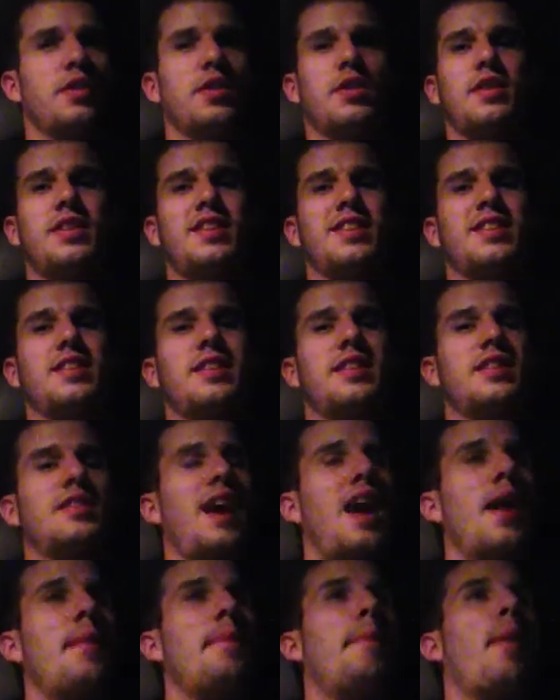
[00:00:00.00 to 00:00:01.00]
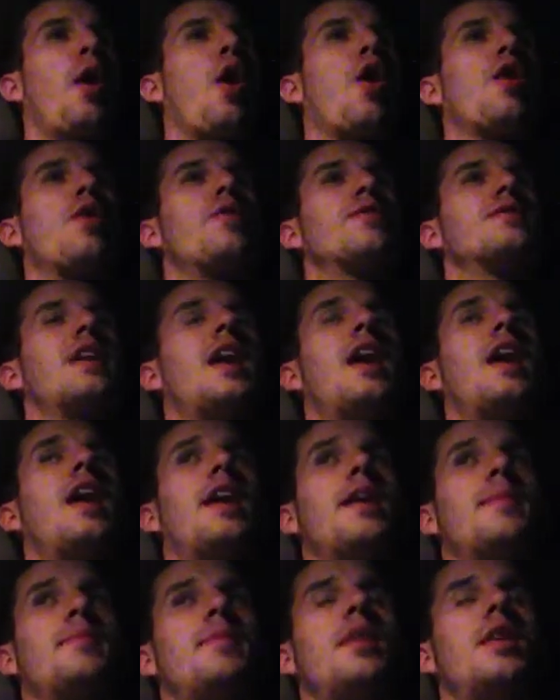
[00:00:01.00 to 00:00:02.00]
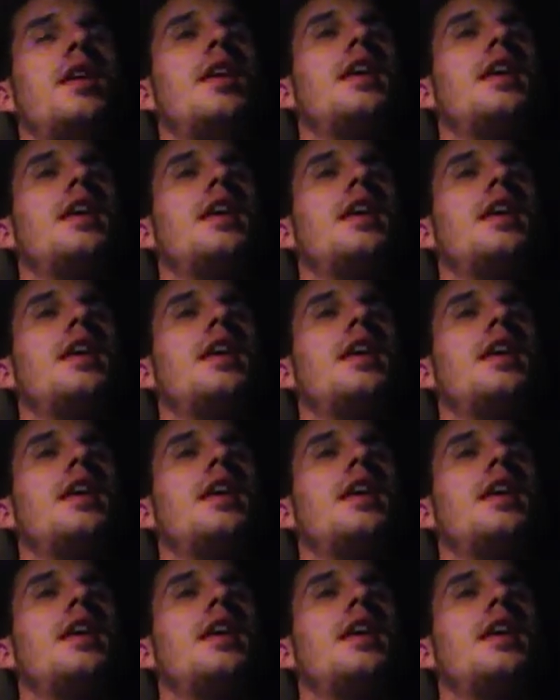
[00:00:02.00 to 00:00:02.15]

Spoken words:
It's on borrowed time.